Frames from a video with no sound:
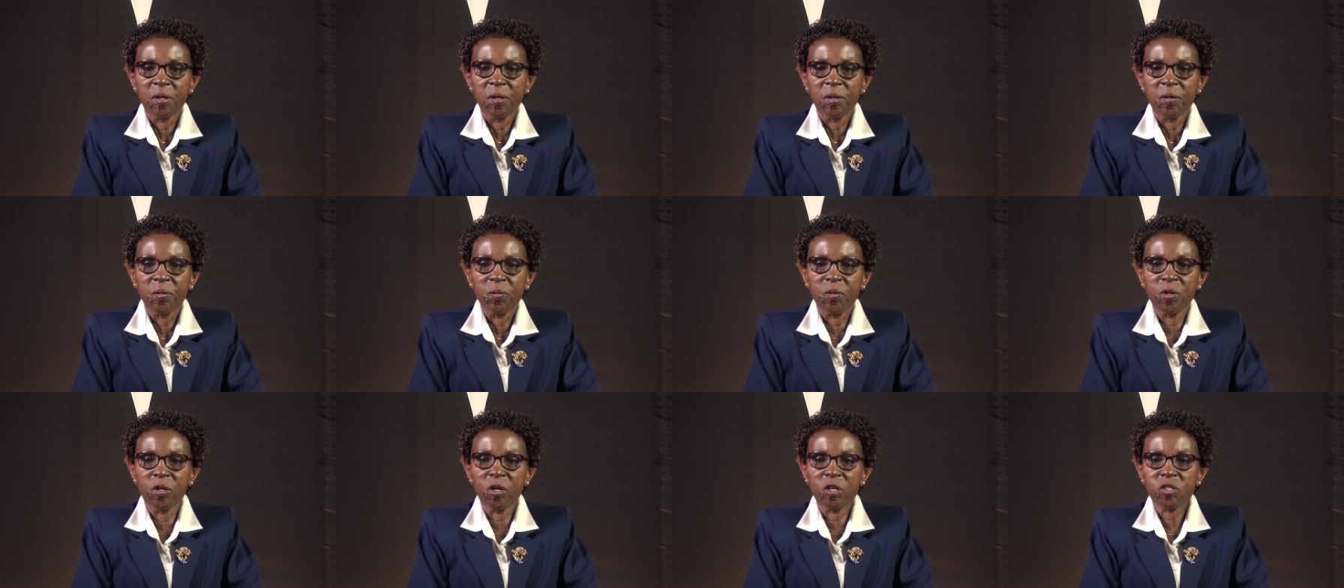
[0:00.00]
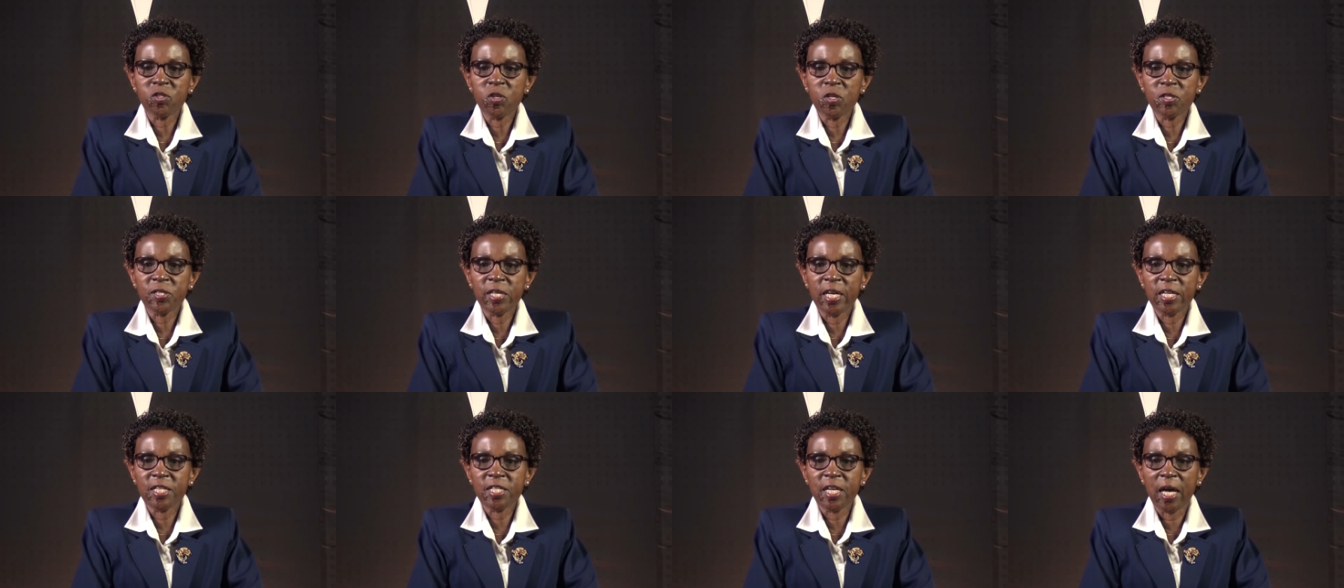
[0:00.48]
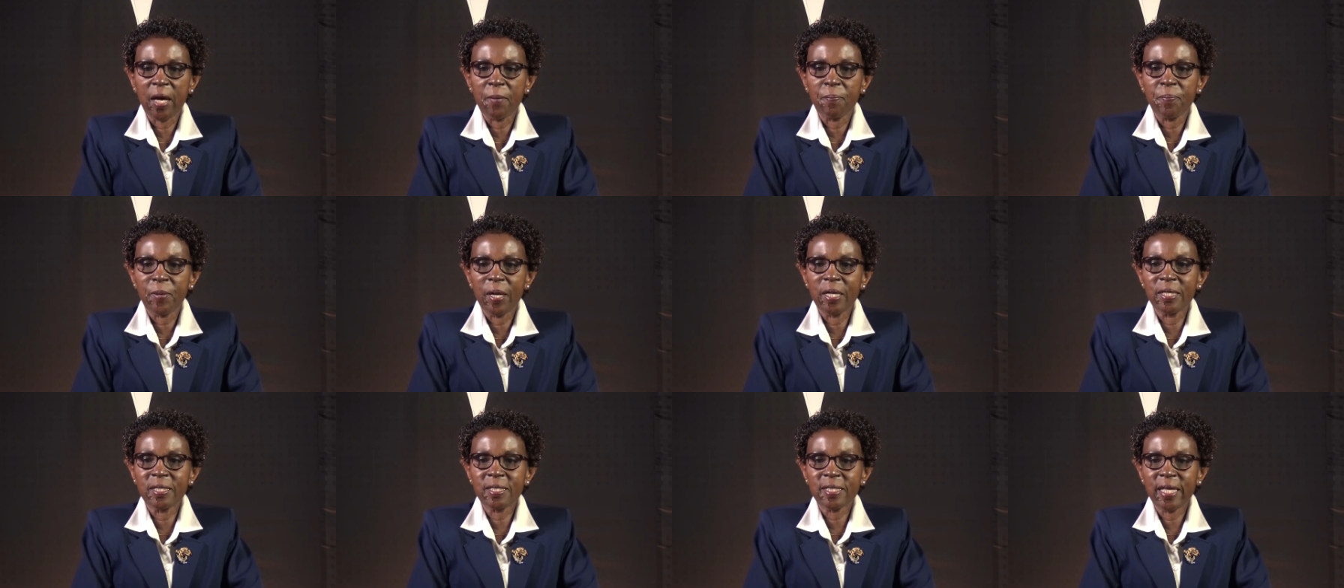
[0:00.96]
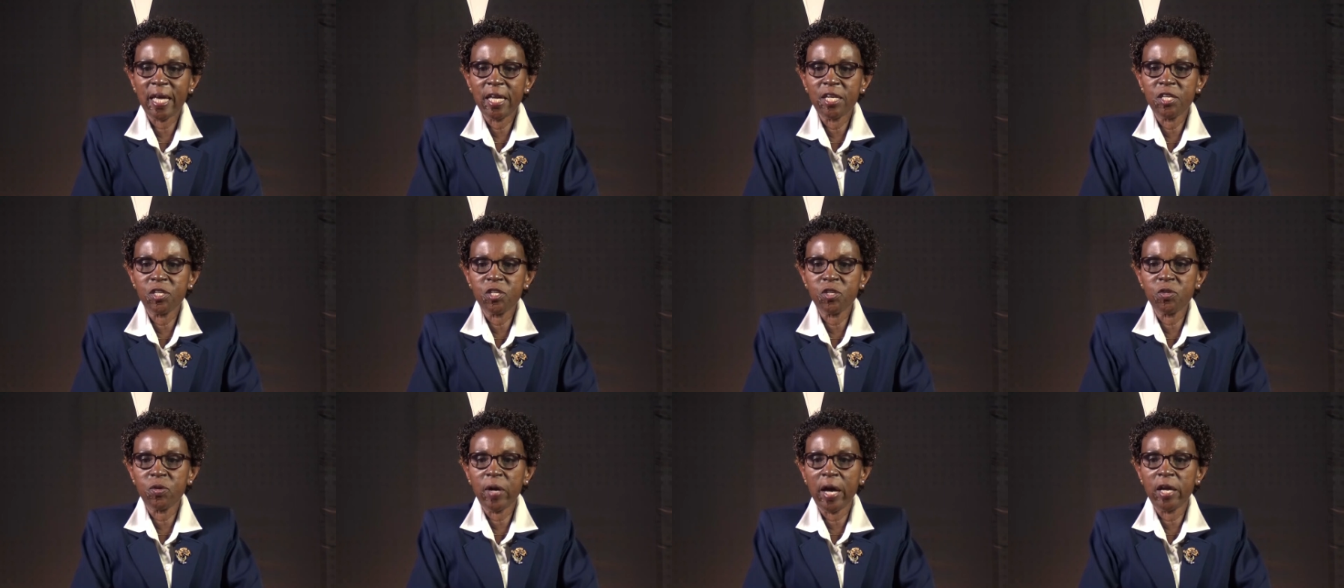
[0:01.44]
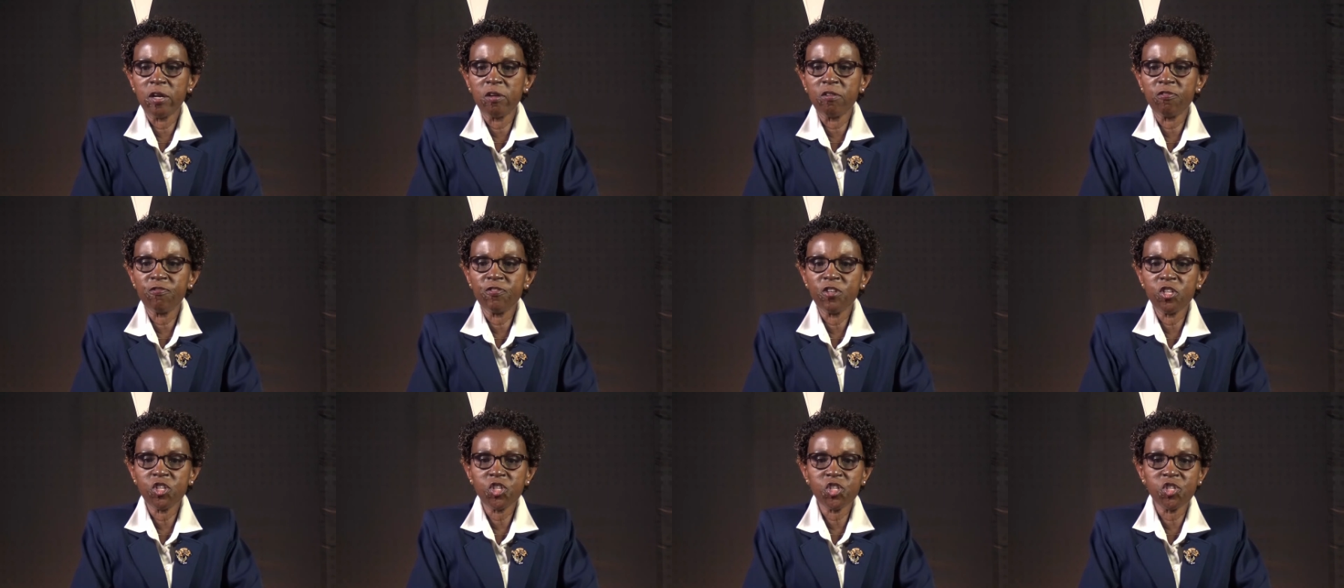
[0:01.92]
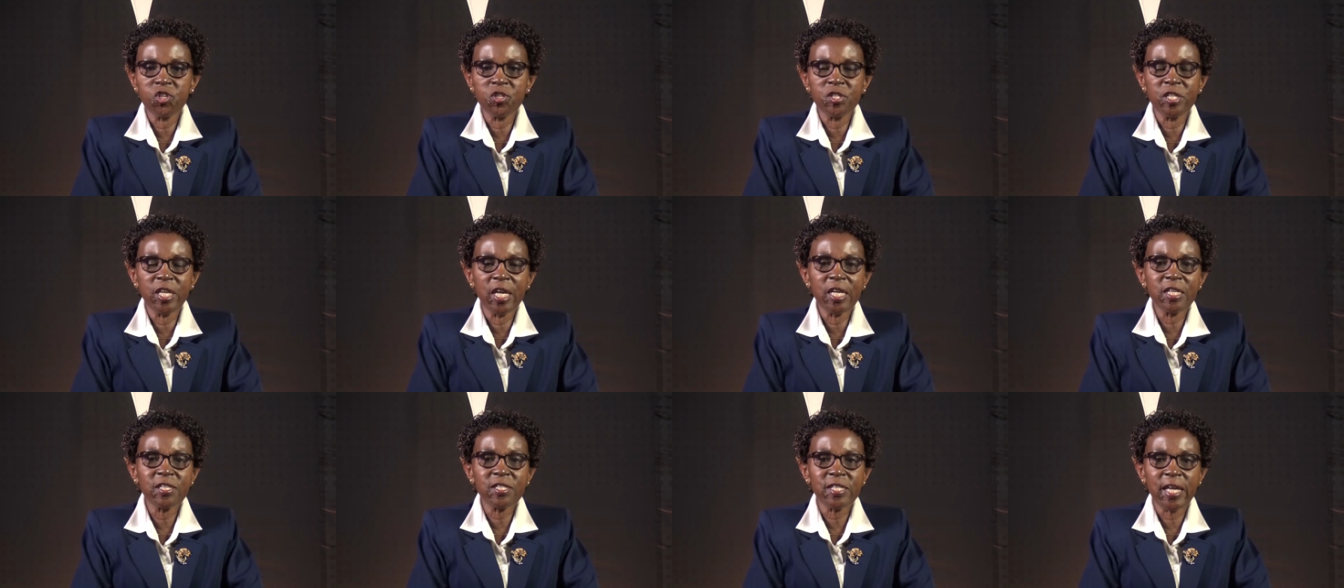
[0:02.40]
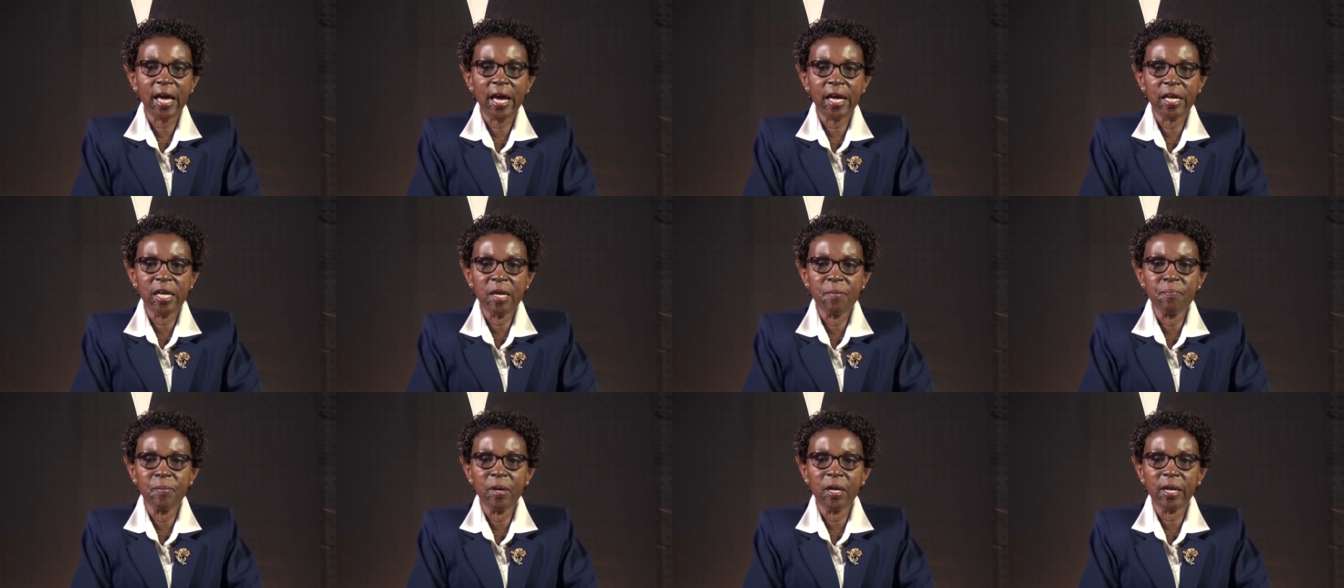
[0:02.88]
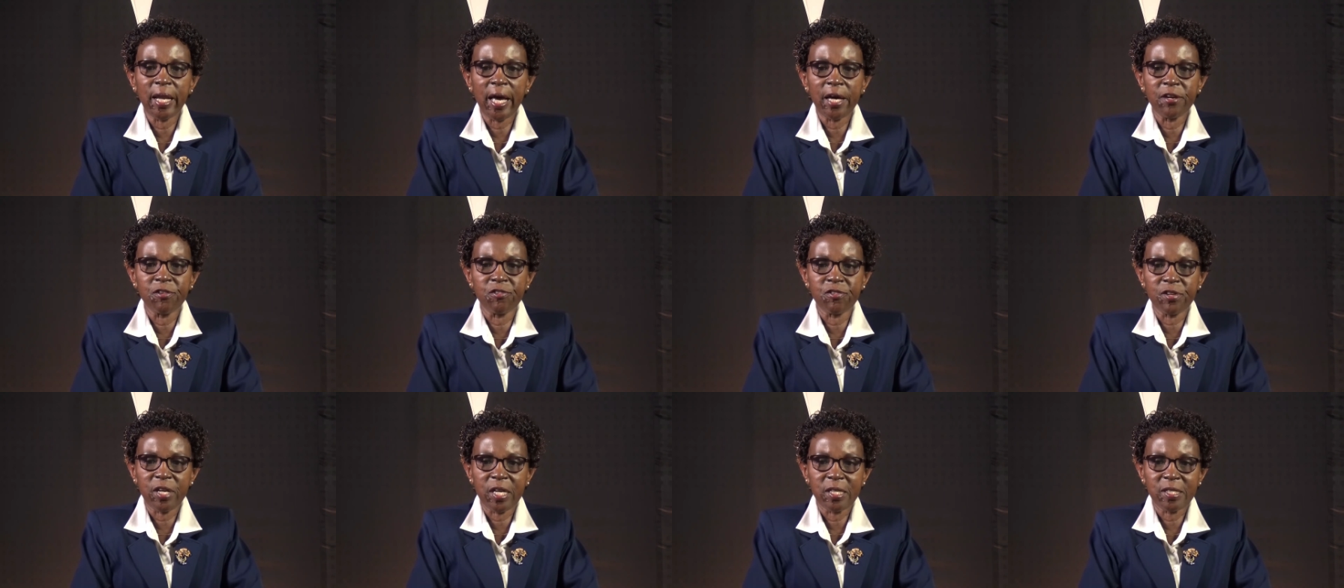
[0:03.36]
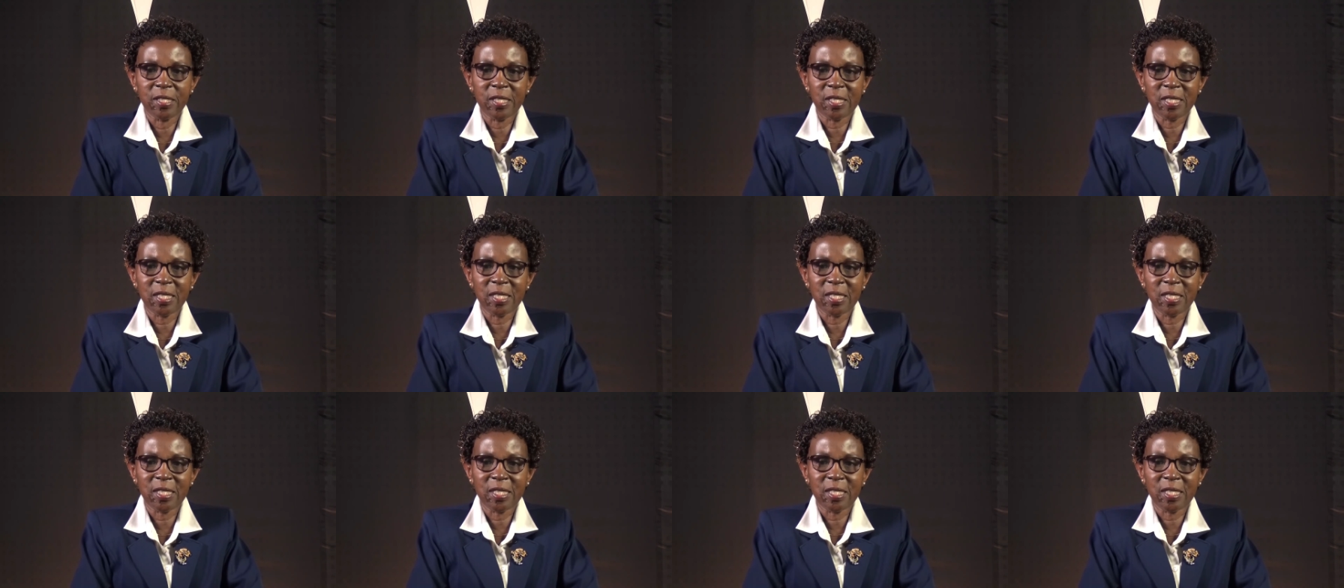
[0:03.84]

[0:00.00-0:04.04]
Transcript: We'll also set up and send you an official Daystar email address